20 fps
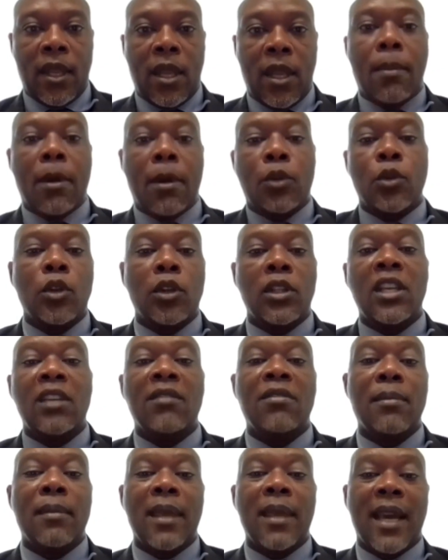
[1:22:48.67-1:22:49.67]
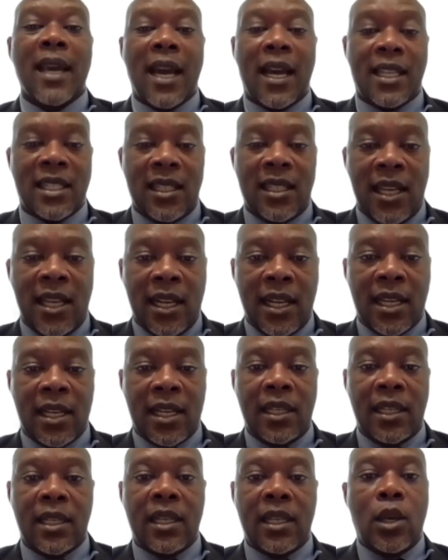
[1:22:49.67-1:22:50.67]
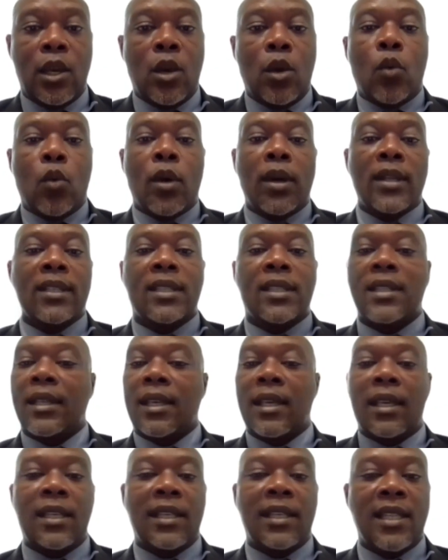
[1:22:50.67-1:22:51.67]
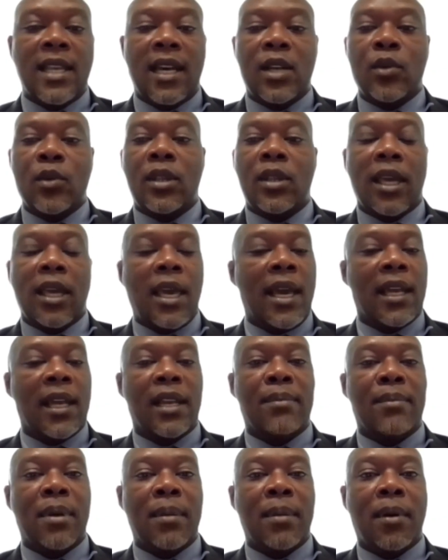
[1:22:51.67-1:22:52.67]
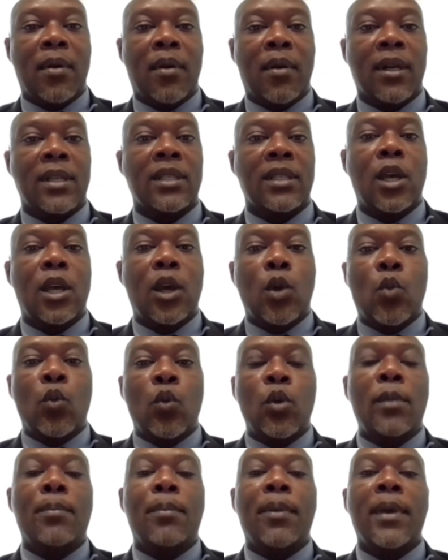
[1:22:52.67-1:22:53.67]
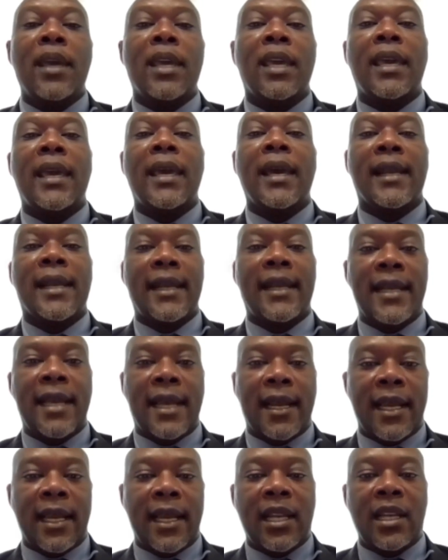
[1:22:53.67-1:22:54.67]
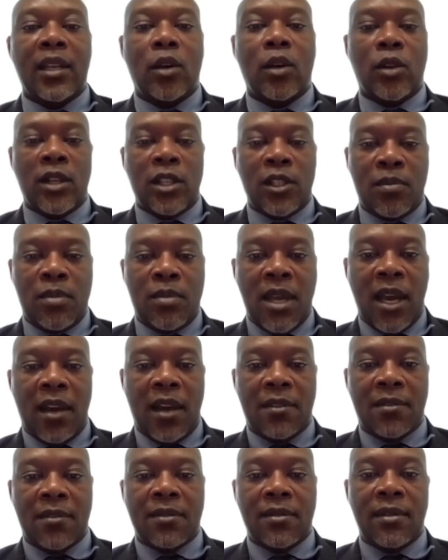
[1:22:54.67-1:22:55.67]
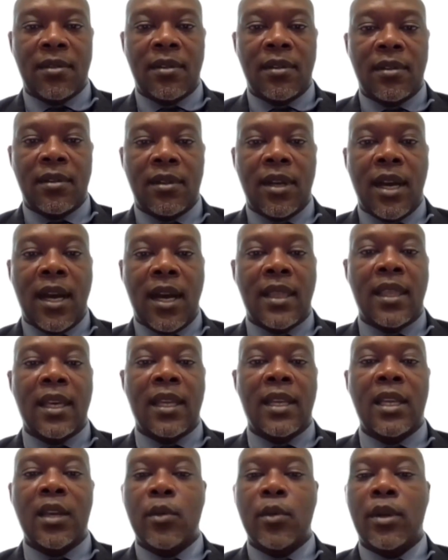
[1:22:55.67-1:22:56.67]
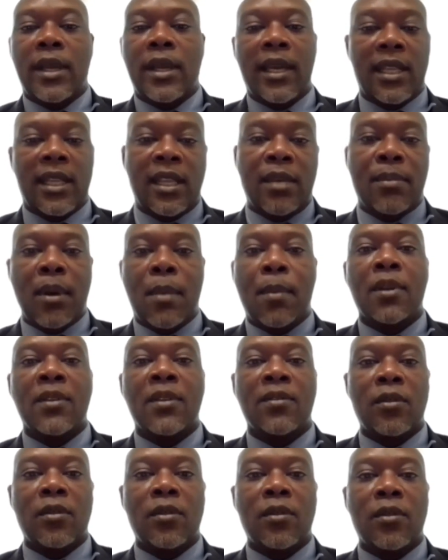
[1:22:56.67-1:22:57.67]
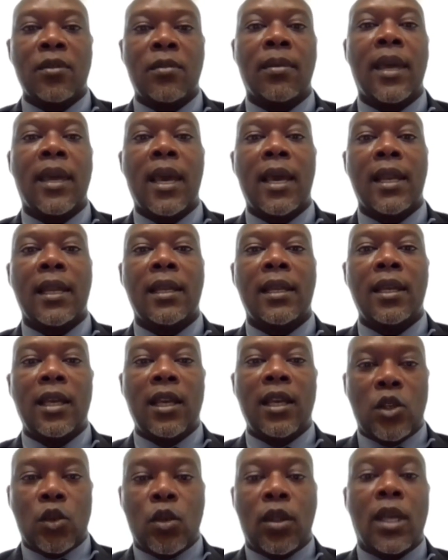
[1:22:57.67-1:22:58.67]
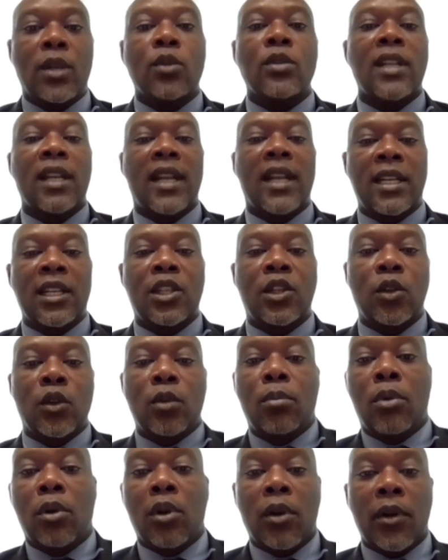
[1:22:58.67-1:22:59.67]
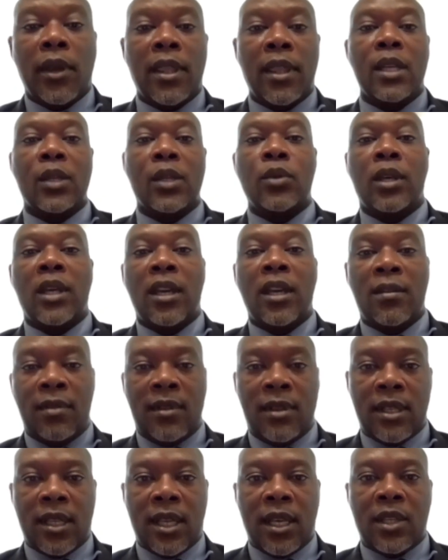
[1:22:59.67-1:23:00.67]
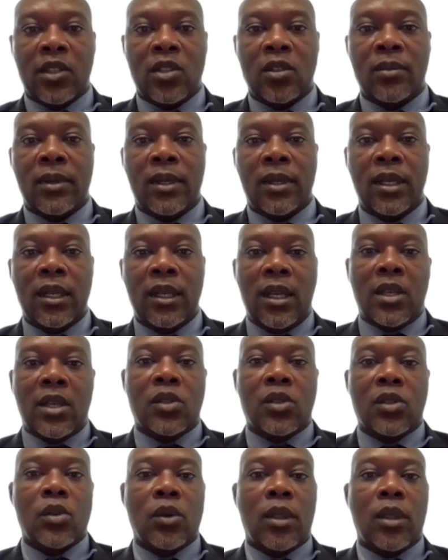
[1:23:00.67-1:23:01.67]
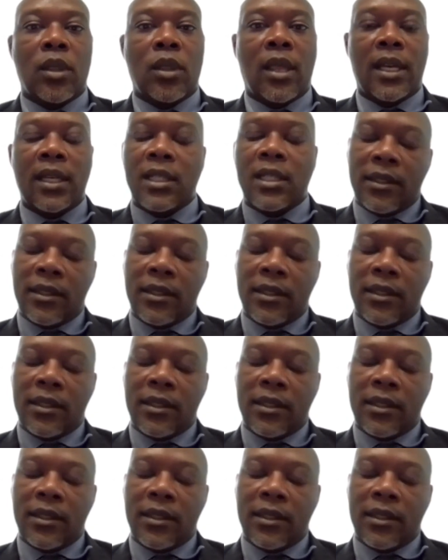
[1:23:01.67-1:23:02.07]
but we will not give him the cash directly. Once he's done with the KRA paperwork, we'll pay KRA directly on his behalf, and then he will get the papers from KRA. So that was an additional borrowing that we gave this customer, so that